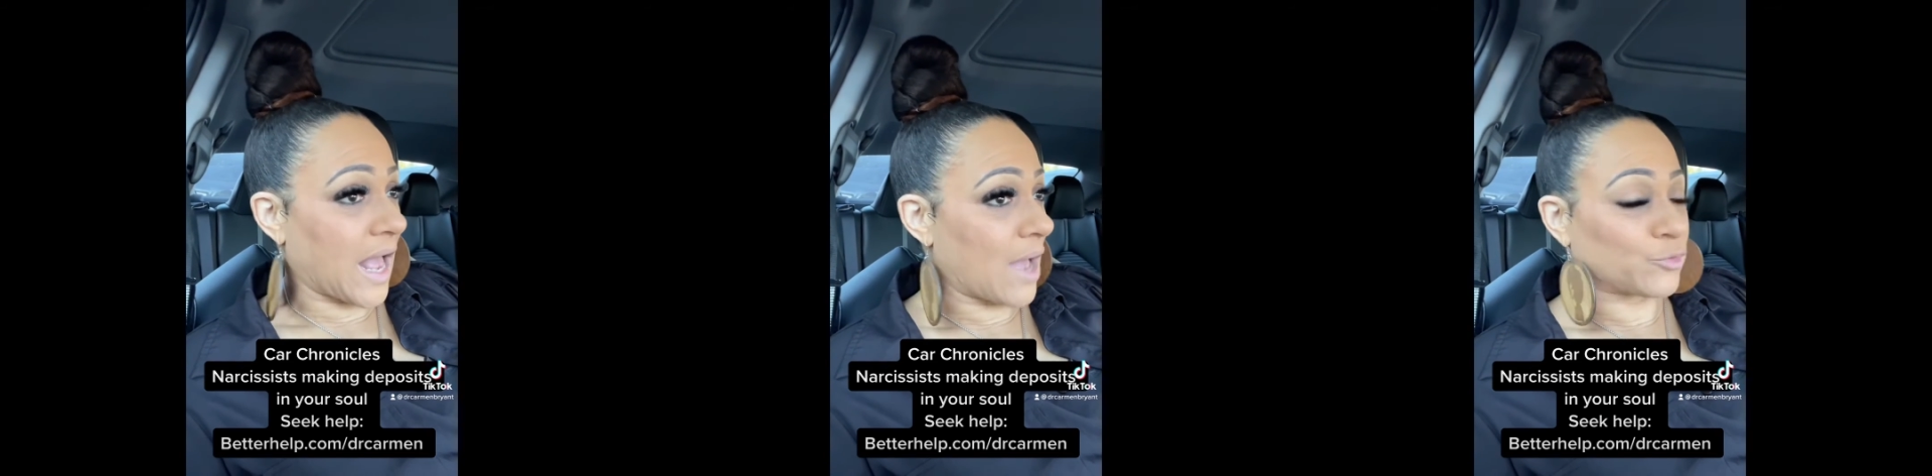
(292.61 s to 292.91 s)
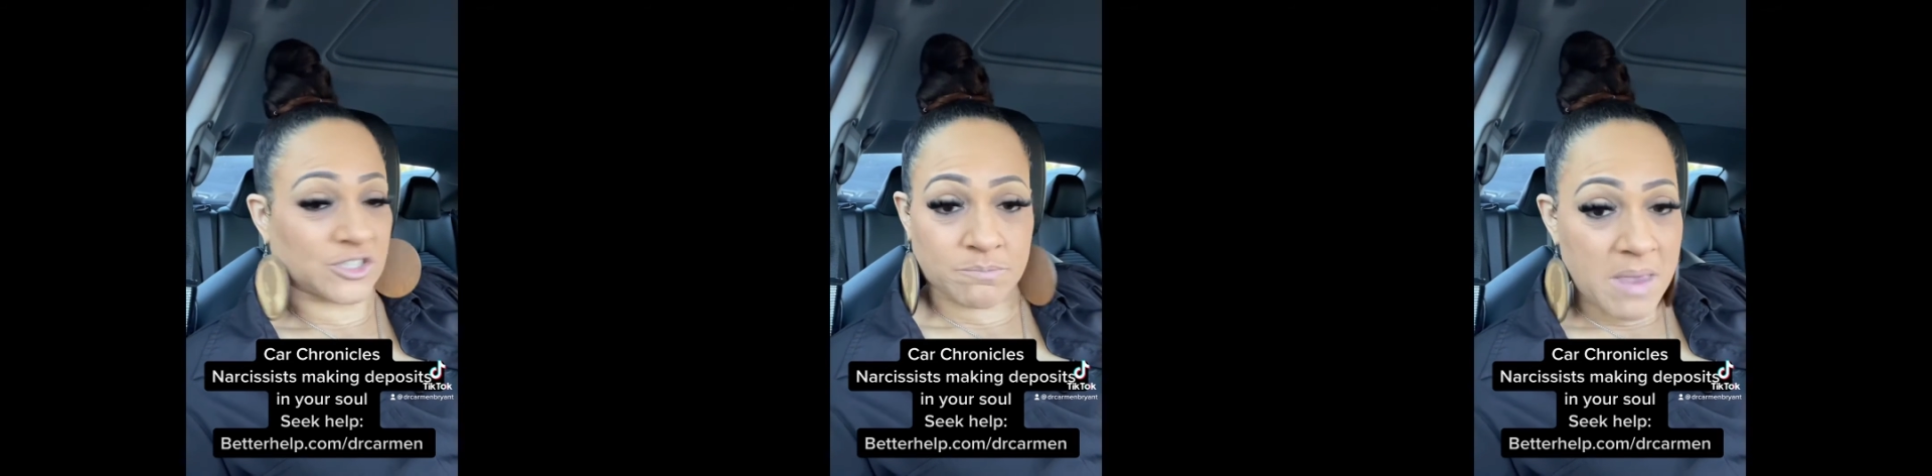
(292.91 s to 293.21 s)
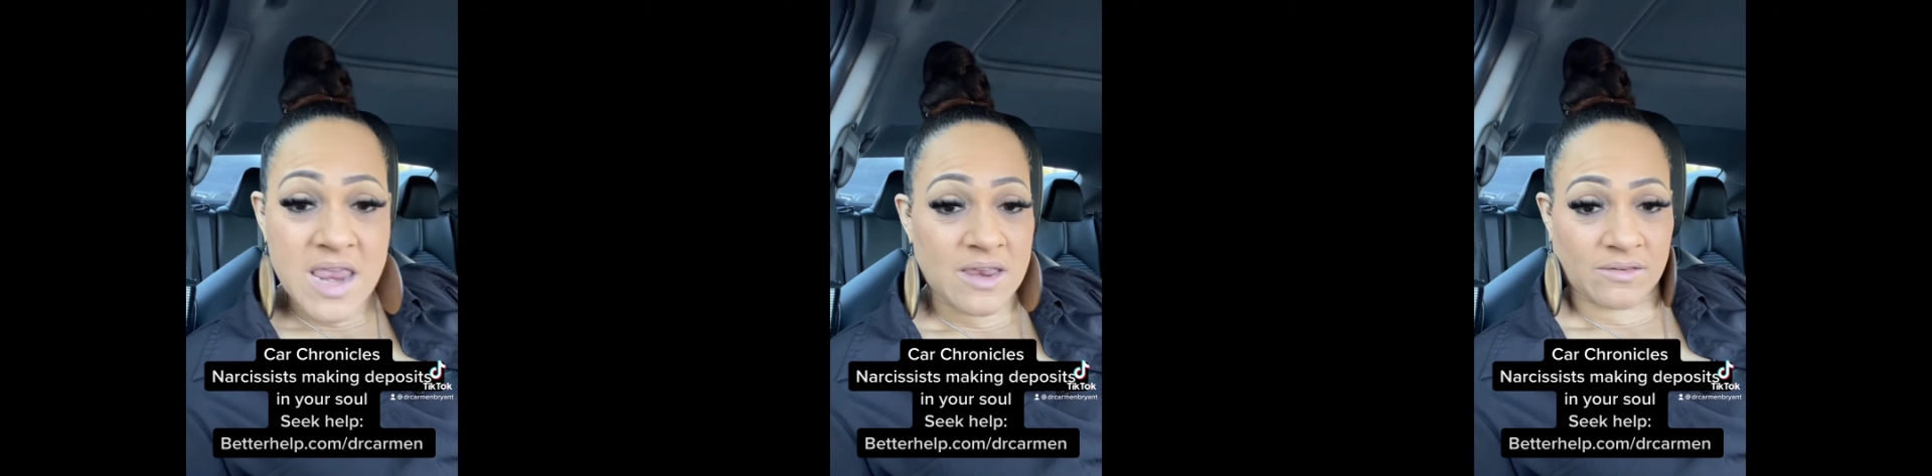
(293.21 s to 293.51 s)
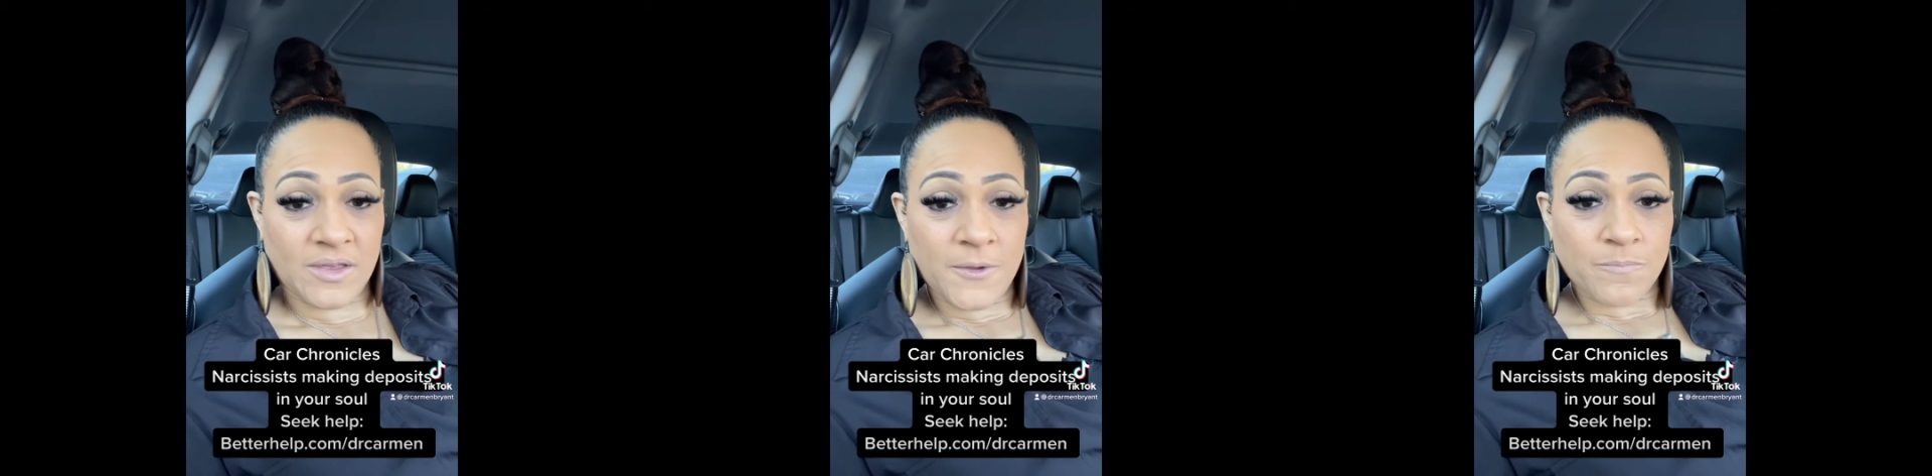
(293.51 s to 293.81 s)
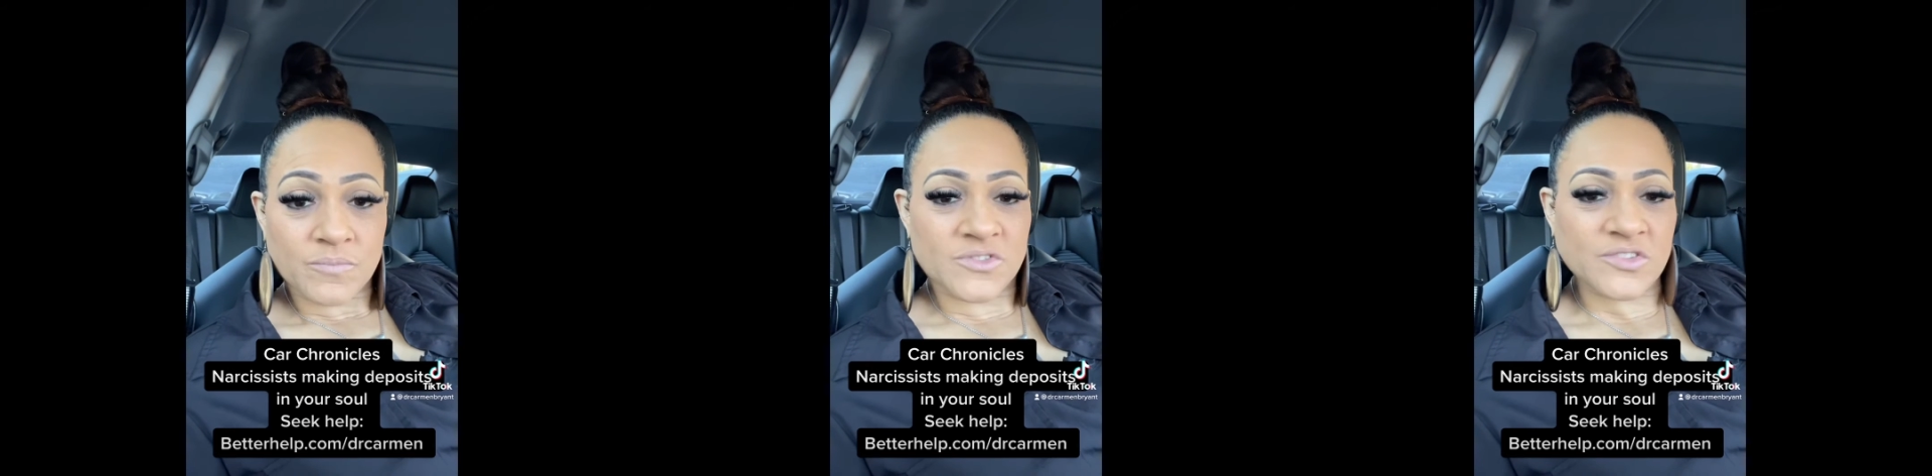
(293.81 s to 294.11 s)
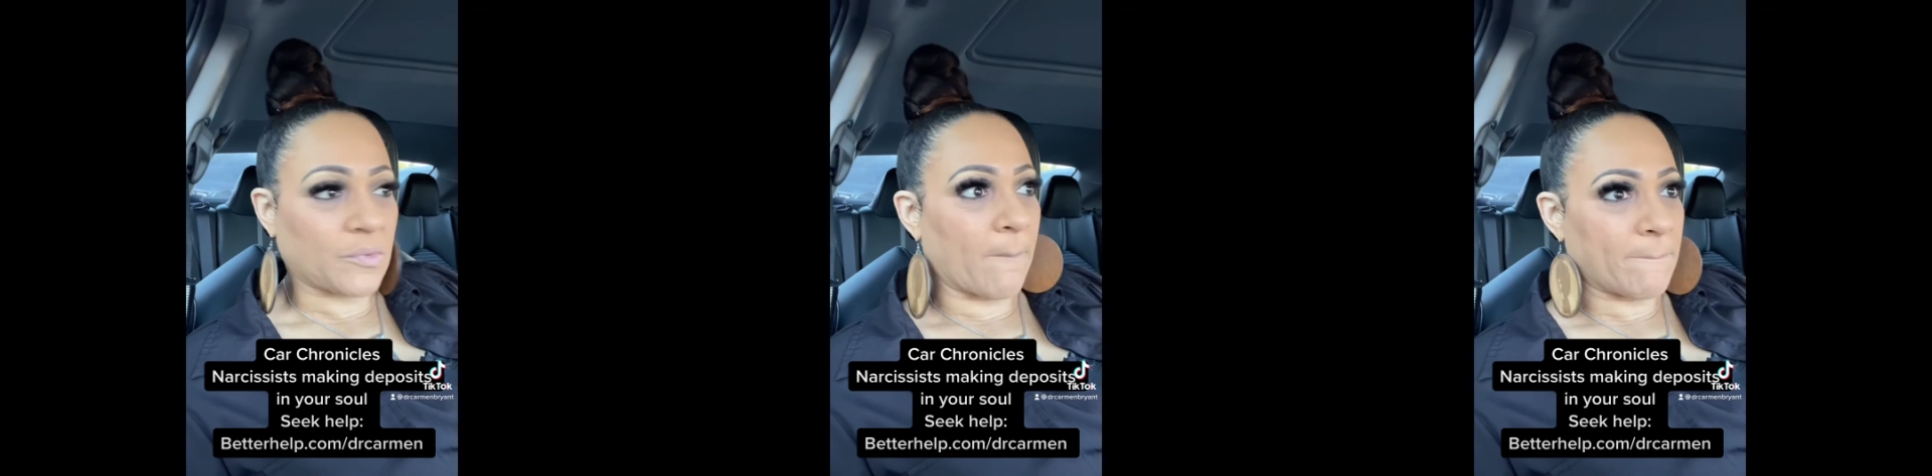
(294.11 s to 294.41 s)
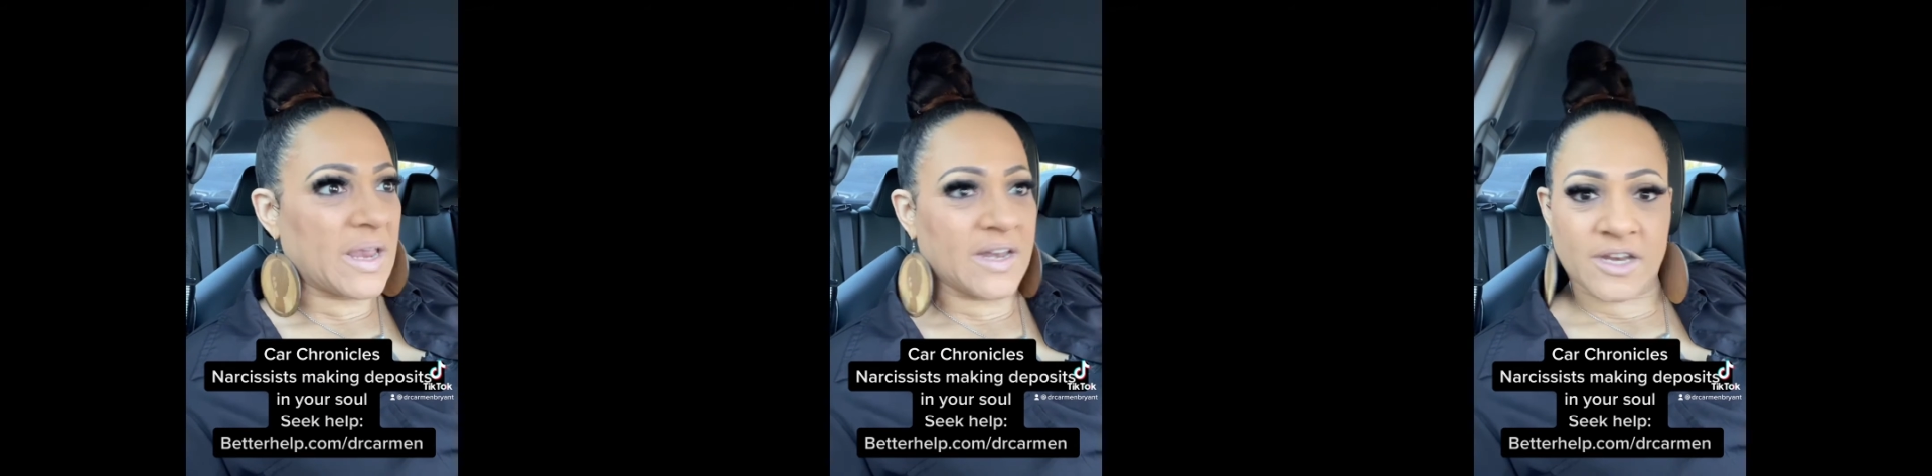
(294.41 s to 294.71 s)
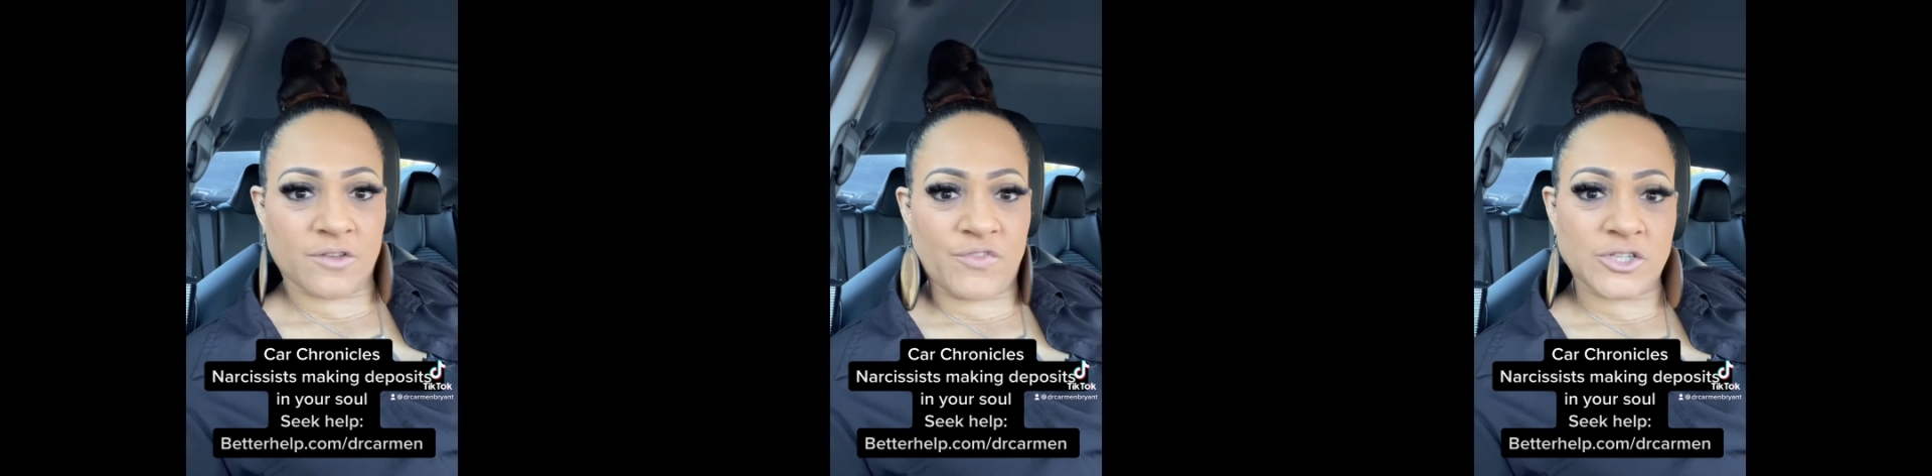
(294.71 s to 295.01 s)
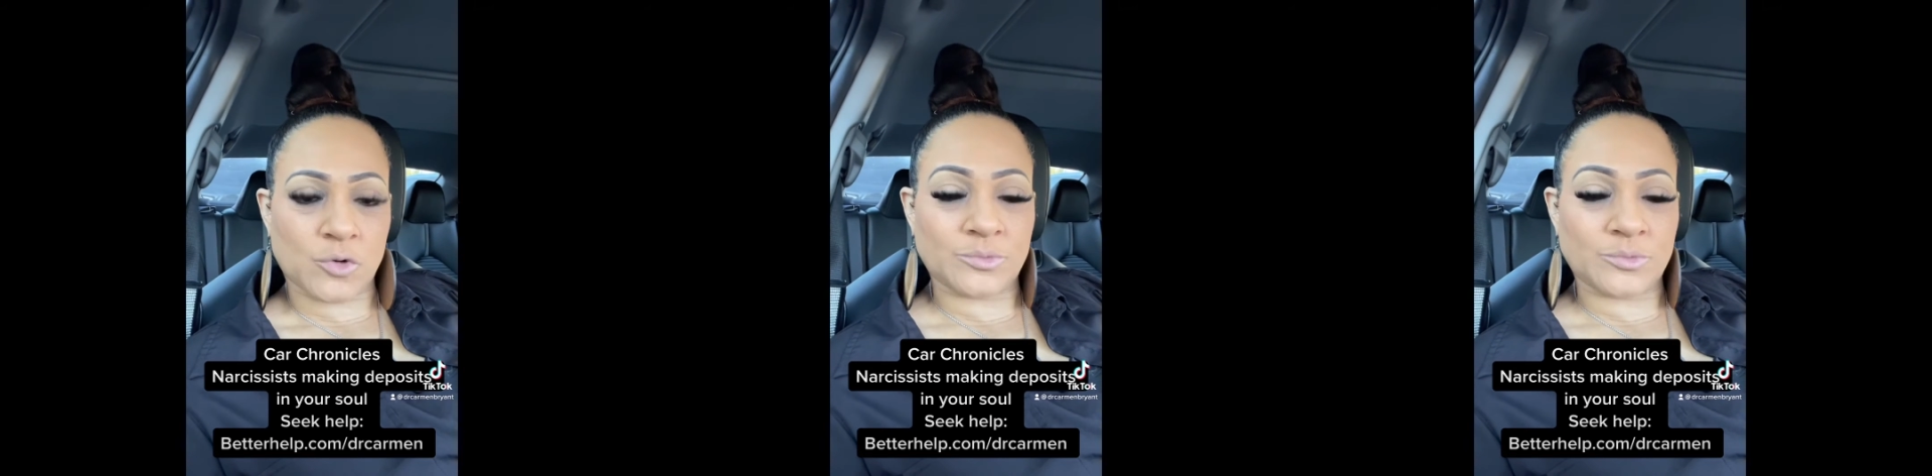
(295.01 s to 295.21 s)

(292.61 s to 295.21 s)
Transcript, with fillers: I was just mean just a mean individual.